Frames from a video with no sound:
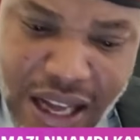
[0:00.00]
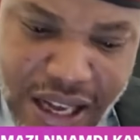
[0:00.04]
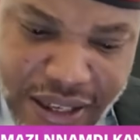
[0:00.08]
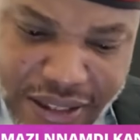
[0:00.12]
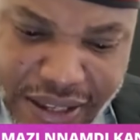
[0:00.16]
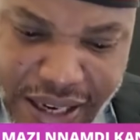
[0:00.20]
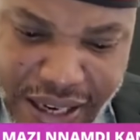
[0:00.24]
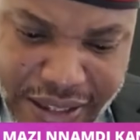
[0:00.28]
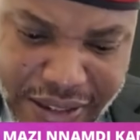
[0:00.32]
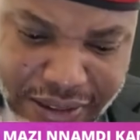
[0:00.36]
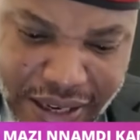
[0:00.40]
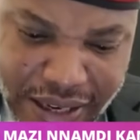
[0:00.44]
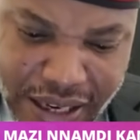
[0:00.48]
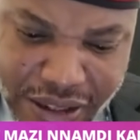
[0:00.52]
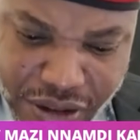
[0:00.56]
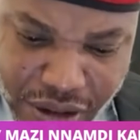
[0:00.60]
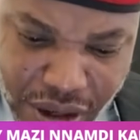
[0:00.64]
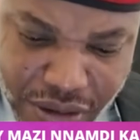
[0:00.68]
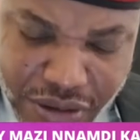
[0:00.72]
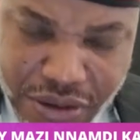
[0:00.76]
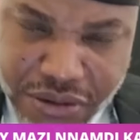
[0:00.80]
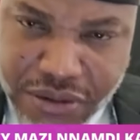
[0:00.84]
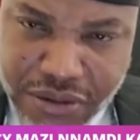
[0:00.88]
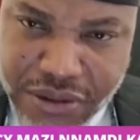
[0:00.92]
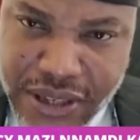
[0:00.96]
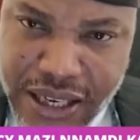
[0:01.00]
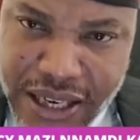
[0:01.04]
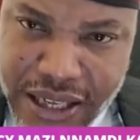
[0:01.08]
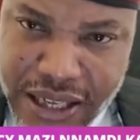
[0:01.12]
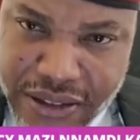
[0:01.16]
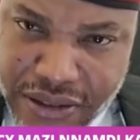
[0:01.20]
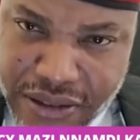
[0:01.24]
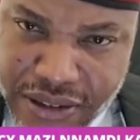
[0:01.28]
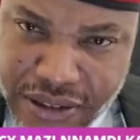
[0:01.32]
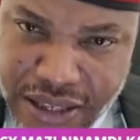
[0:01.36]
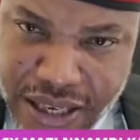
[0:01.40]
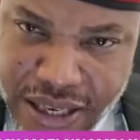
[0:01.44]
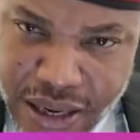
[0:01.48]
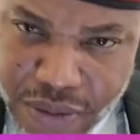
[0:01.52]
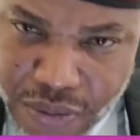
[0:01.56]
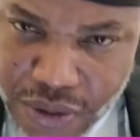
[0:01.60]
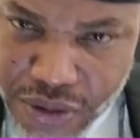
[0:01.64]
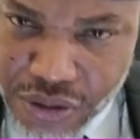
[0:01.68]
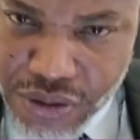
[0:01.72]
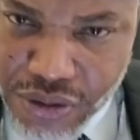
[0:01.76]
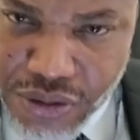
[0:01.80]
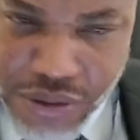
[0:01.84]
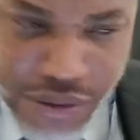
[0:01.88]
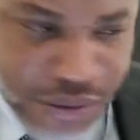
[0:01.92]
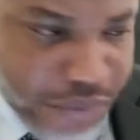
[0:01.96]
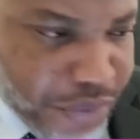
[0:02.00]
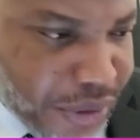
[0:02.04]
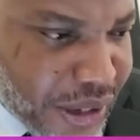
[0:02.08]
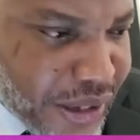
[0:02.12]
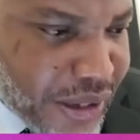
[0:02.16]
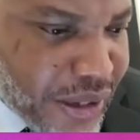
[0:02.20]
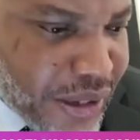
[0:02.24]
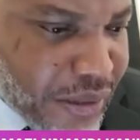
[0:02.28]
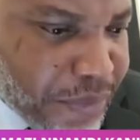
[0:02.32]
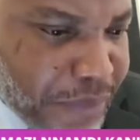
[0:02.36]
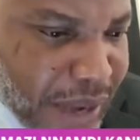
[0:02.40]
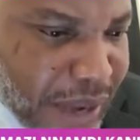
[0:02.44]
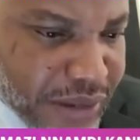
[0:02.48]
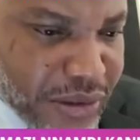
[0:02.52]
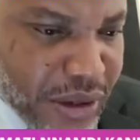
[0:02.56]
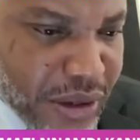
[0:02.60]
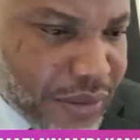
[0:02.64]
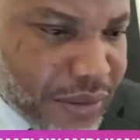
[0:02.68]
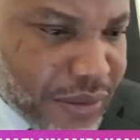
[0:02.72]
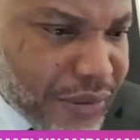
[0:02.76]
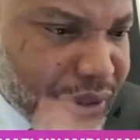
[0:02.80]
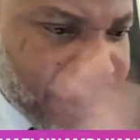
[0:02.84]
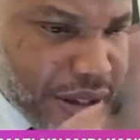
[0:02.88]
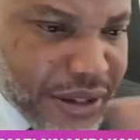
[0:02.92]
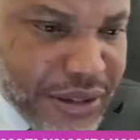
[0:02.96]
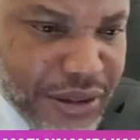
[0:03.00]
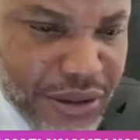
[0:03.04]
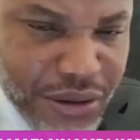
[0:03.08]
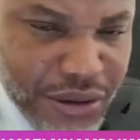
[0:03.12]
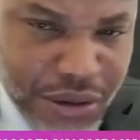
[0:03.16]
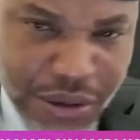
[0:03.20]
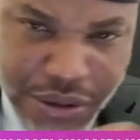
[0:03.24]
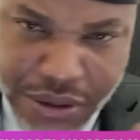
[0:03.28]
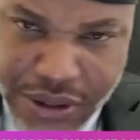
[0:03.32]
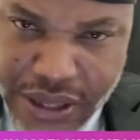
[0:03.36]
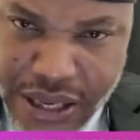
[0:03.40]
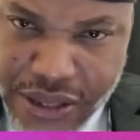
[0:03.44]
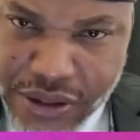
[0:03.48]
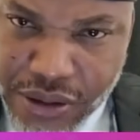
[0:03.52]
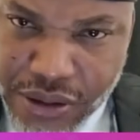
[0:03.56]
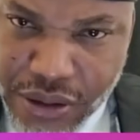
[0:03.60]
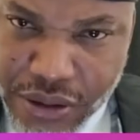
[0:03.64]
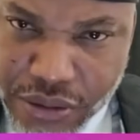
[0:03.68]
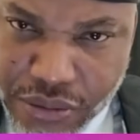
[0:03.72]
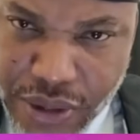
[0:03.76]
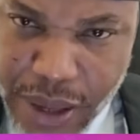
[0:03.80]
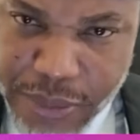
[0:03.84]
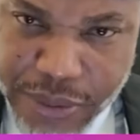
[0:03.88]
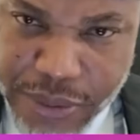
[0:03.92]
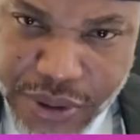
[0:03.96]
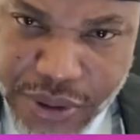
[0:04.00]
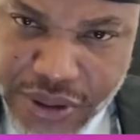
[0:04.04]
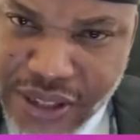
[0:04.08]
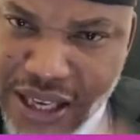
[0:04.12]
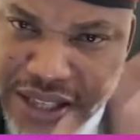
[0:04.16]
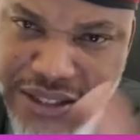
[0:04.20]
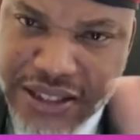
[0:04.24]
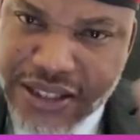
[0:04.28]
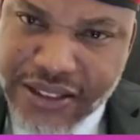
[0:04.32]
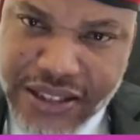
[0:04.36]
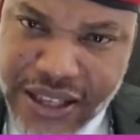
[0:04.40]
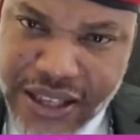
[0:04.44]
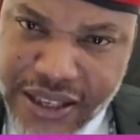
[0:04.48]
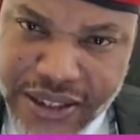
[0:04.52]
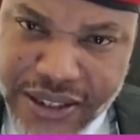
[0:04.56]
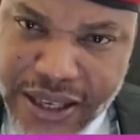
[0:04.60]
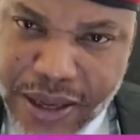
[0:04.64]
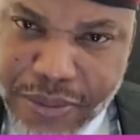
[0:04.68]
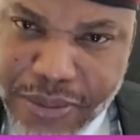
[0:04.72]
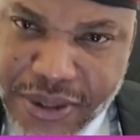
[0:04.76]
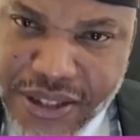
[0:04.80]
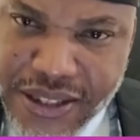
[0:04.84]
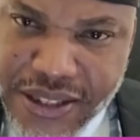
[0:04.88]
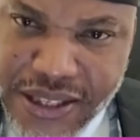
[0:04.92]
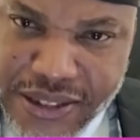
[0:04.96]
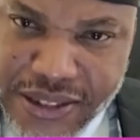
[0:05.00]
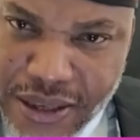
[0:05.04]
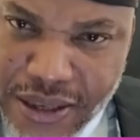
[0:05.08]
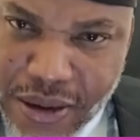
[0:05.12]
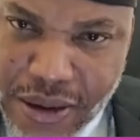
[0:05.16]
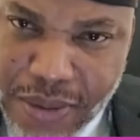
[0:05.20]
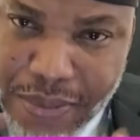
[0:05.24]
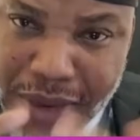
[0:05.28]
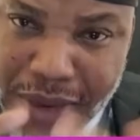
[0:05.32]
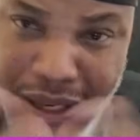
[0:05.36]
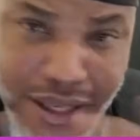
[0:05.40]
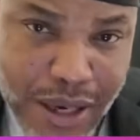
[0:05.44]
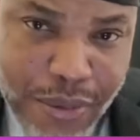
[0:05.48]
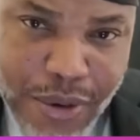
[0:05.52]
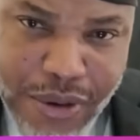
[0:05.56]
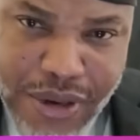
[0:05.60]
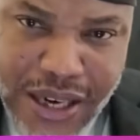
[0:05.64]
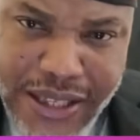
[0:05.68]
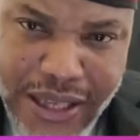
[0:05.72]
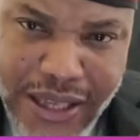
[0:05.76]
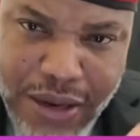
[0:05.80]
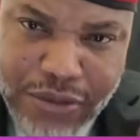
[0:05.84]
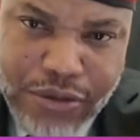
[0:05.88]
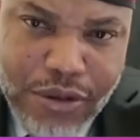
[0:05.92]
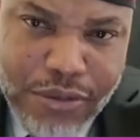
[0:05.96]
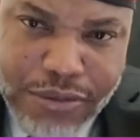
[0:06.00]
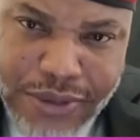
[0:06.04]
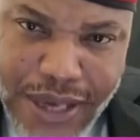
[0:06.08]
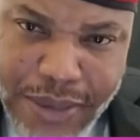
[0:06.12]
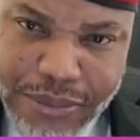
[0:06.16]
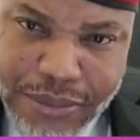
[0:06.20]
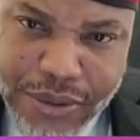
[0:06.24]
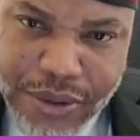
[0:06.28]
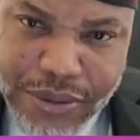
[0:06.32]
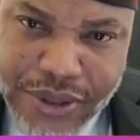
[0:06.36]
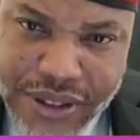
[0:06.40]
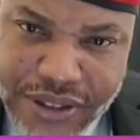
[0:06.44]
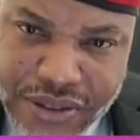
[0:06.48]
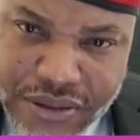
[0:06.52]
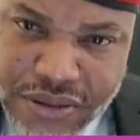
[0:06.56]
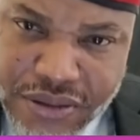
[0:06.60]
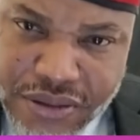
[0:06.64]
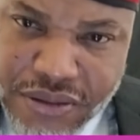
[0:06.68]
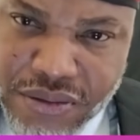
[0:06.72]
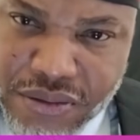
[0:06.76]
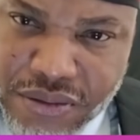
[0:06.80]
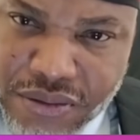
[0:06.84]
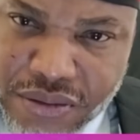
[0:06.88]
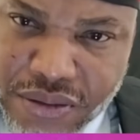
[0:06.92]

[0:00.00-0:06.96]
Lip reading: Had Nigerians gotten together to say they want to be part of this useless contraption, that's entirely their business. I'm a Democrat, I've subscribed to it.